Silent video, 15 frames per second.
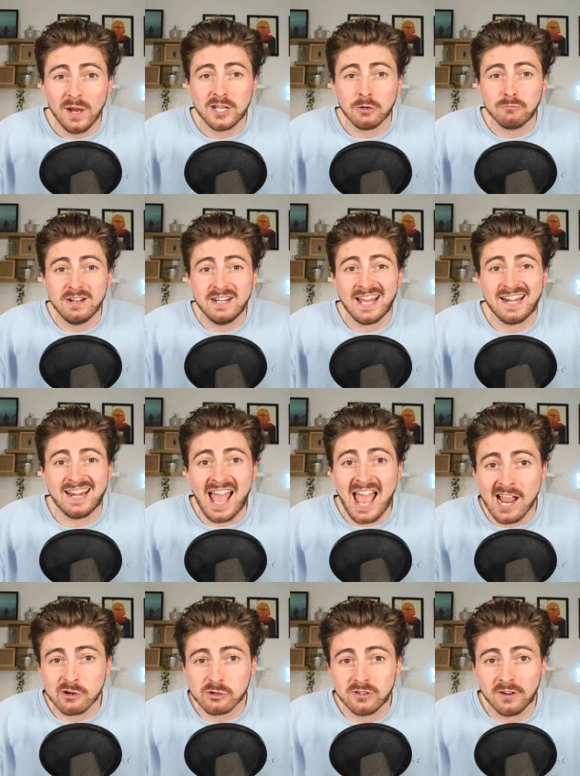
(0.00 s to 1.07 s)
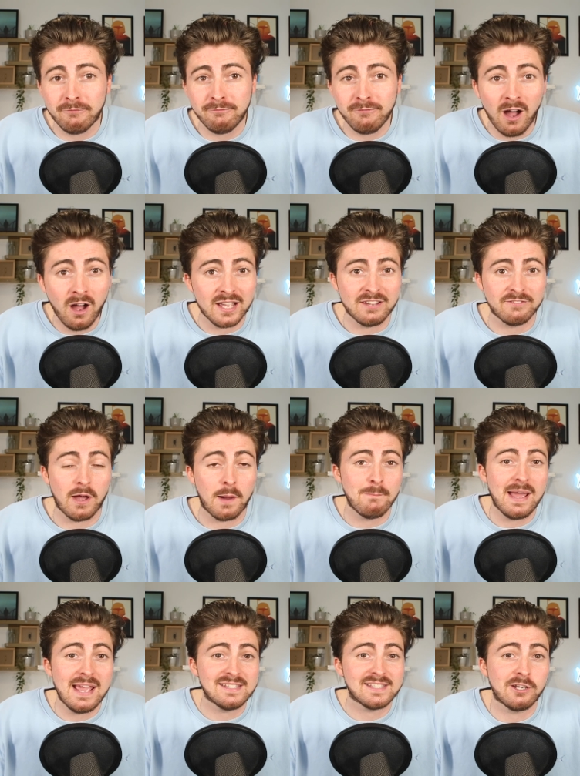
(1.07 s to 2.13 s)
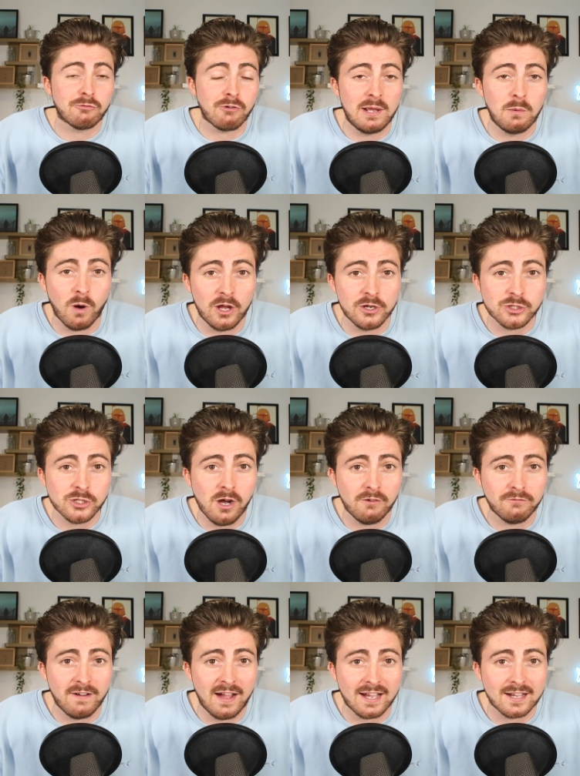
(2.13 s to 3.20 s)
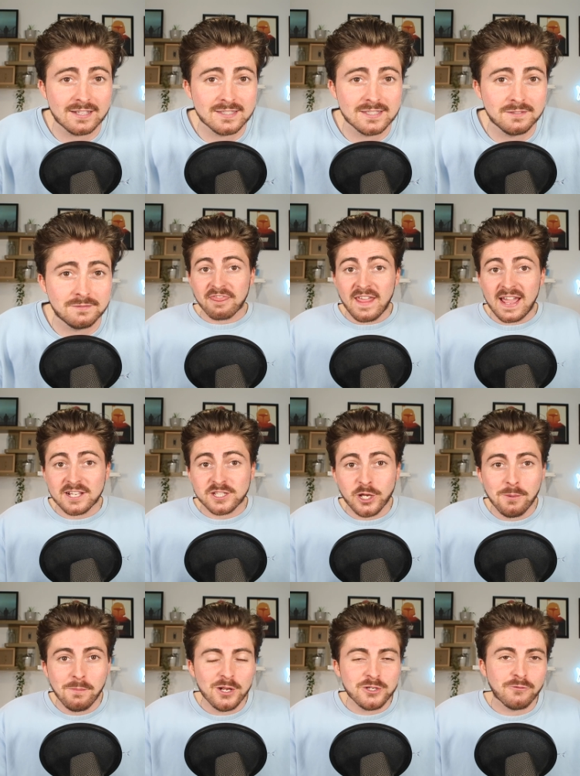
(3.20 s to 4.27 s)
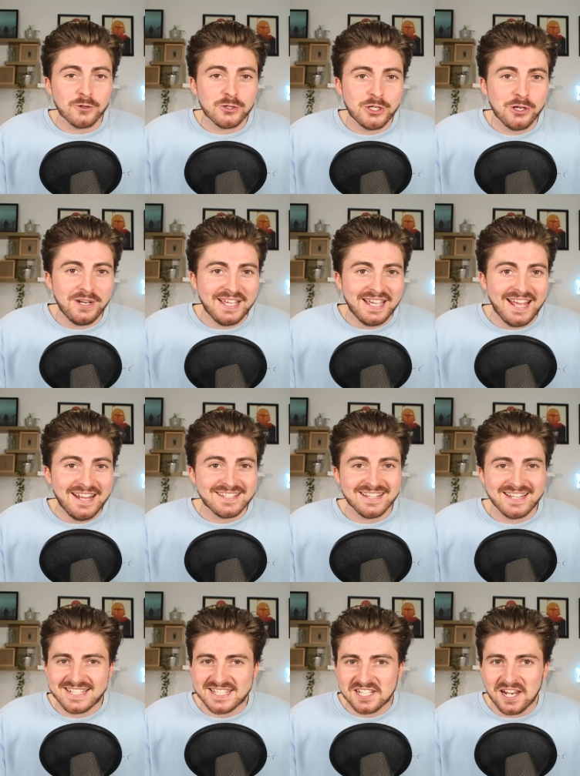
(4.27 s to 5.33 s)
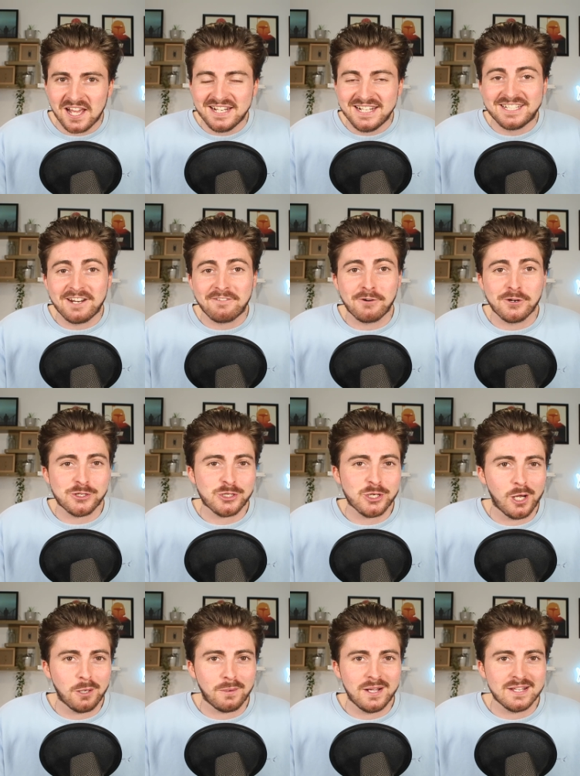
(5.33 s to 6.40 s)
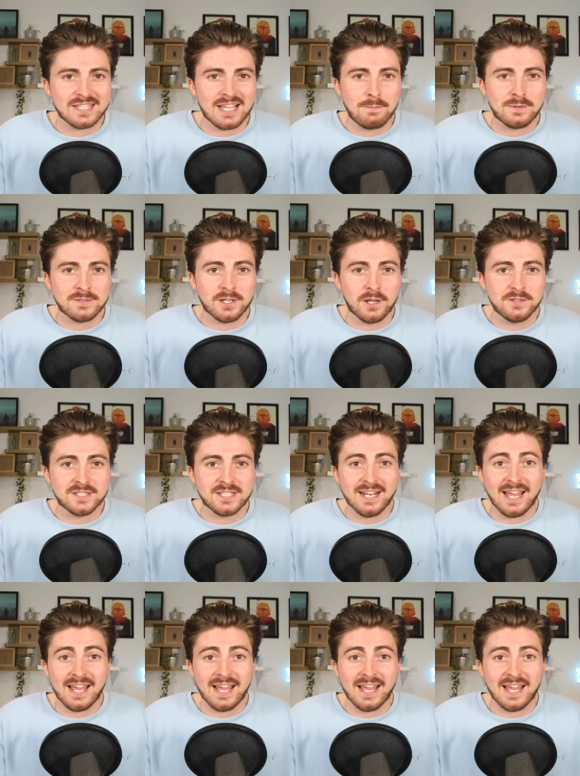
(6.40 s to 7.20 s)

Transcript: where you can read an extra five amazing great white shark facts. Thanks so much for tuning in to this slightly different Shark Bytes episode